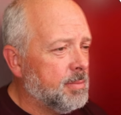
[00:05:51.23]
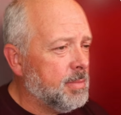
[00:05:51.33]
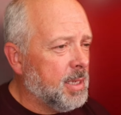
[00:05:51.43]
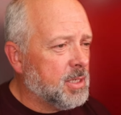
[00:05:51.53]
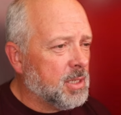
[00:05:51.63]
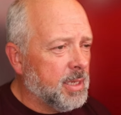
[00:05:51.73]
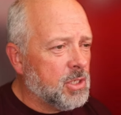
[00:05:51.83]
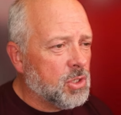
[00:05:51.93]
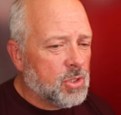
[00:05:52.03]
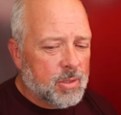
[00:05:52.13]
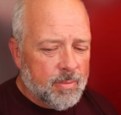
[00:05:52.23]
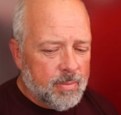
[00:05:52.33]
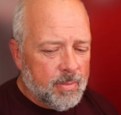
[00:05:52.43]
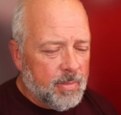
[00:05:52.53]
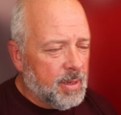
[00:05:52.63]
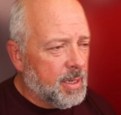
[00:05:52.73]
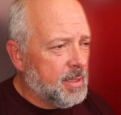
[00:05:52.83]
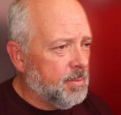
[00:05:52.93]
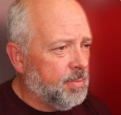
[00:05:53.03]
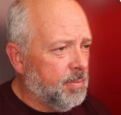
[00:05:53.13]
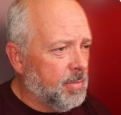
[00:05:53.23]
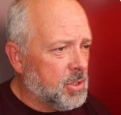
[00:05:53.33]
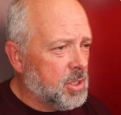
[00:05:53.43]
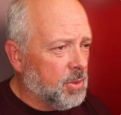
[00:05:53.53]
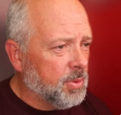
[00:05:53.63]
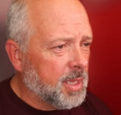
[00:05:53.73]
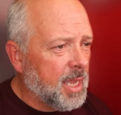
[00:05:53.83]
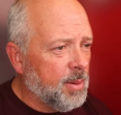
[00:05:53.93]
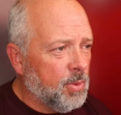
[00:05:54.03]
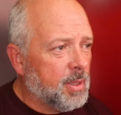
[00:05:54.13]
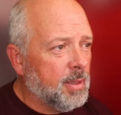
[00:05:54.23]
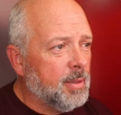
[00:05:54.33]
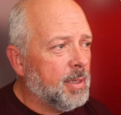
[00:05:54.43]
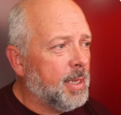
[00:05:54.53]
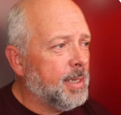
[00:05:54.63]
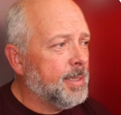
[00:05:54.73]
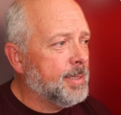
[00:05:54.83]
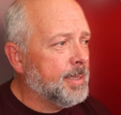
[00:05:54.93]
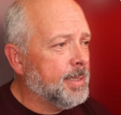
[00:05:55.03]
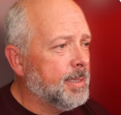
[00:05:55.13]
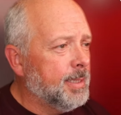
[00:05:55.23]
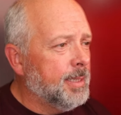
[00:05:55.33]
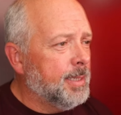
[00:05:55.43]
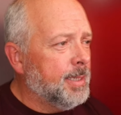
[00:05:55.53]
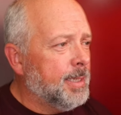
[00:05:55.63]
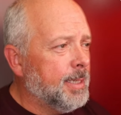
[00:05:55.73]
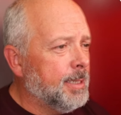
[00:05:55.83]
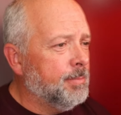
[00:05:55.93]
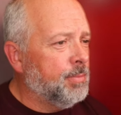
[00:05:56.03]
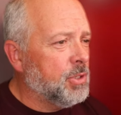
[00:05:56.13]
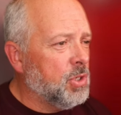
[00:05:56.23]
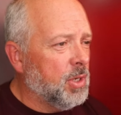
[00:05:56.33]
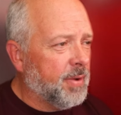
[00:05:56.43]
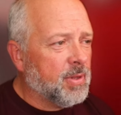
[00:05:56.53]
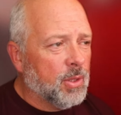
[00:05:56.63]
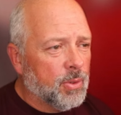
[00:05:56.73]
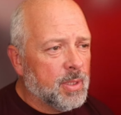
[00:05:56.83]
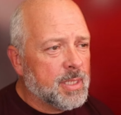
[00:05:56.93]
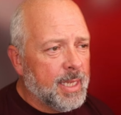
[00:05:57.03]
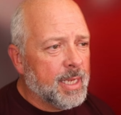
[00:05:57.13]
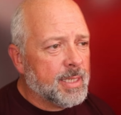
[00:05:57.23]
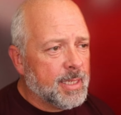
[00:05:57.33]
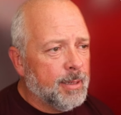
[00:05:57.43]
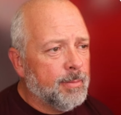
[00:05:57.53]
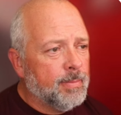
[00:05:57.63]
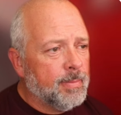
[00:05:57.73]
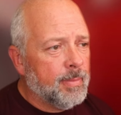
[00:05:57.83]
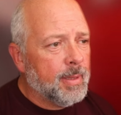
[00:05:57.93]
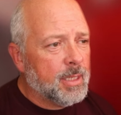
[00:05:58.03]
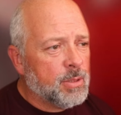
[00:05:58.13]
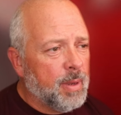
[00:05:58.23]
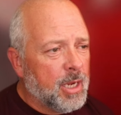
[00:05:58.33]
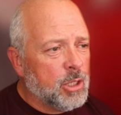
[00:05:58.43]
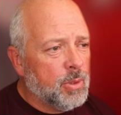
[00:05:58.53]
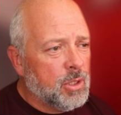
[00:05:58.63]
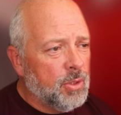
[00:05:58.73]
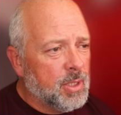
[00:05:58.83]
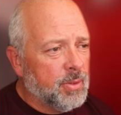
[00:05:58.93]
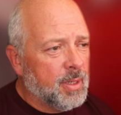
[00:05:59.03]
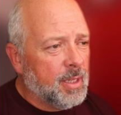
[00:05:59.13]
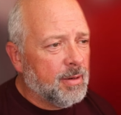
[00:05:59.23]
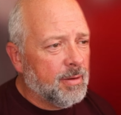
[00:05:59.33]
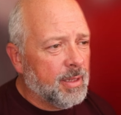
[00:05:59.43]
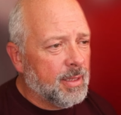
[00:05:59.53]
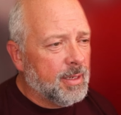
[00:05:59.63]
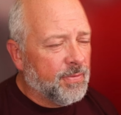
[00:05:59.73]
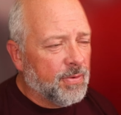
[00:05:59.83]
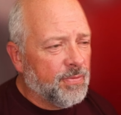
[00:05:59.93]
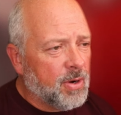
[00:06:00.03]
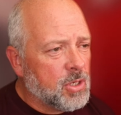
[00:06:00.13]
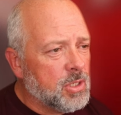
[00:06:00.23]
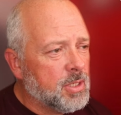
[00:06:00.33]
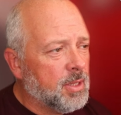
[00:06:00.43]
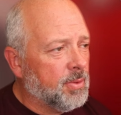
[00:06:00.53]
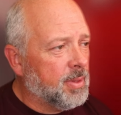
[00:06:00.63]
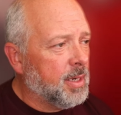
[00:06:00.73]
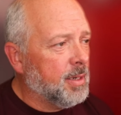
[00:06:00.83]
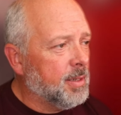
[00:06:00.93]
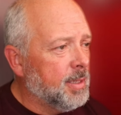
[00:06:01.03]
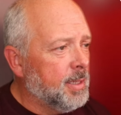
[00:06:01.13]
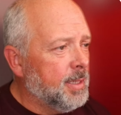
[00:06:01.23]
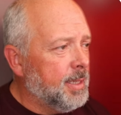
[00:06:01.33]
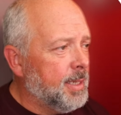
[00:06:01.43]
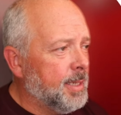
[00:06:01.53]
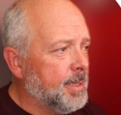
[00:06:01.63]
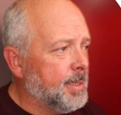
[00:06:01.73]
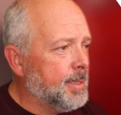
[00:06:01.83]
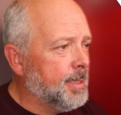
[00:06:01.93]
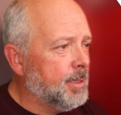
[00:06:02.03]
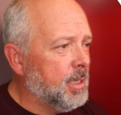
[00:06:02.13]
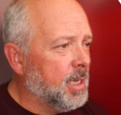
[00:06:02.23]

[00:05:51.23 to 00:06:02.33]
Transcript: installation material that came with it, and but you'd have to learn this DSM, this management utility, and the different functions that are there. And you got